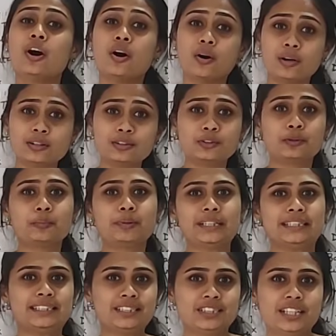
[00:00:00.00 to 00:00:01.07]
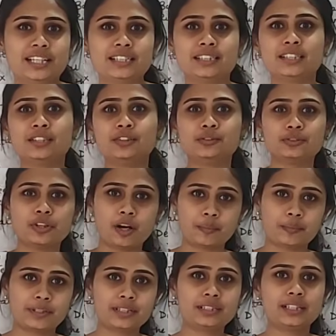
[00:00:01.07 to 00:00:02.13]
Also, please suggest the new
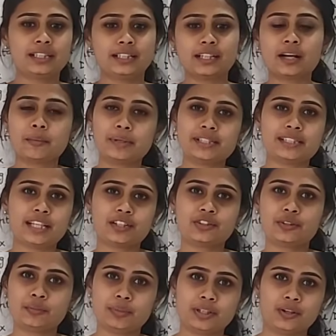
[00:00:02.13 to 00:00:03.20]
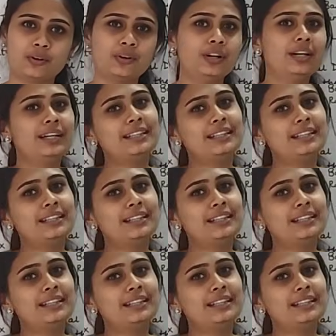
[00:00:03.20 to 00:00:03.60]
topics in the comment section below.